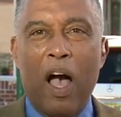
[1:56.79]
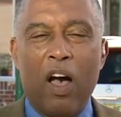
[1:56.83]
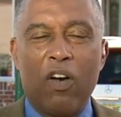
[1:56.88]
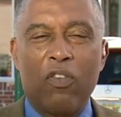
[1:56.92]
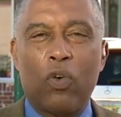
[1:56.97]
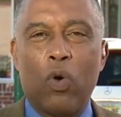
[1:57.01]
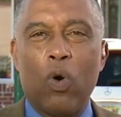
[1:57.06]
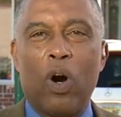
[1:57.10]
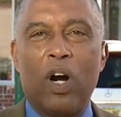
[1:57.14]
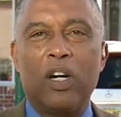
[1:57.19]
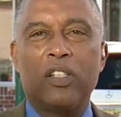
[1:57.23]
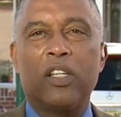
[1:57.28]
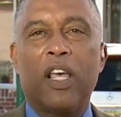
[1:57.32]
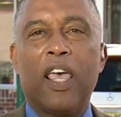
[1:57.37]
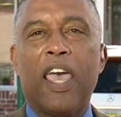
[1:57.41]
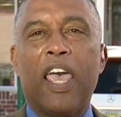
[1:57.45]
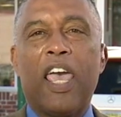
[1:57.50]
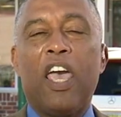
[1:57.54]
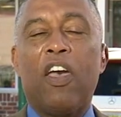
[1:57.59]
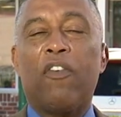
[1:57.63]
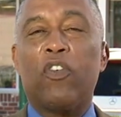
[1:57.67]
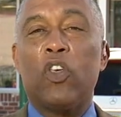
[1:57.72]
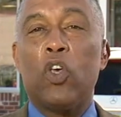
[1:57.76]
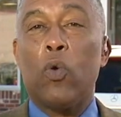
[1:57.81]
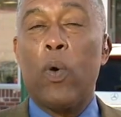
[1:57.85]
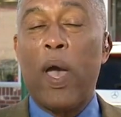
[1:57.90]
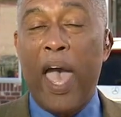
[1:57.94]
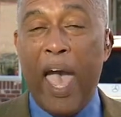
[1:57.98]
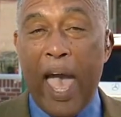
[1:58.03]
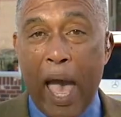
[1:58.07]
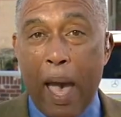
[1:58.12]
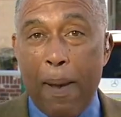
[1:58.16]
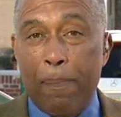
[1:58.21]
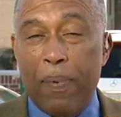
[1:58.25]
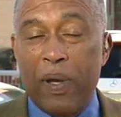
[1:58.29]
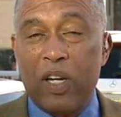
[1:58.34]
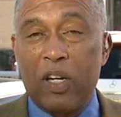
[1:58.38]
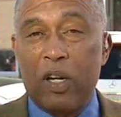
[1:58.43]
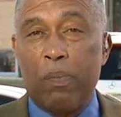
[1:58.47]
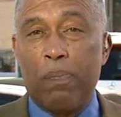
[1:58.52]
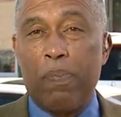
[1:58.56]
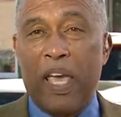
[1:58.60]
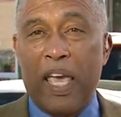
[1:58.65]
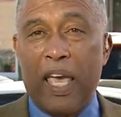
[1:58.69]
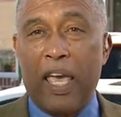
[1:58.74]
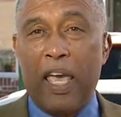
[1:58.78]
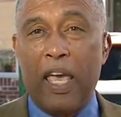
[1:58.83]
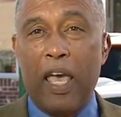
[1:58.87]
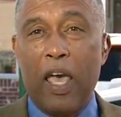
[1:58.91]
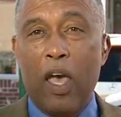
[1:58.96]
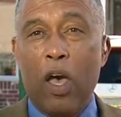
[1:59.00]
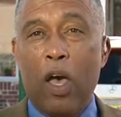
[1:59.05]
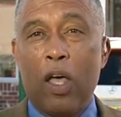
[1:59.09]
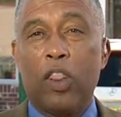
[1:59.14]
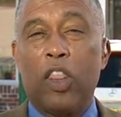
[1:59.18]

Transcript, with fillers: Of course, if you happen to be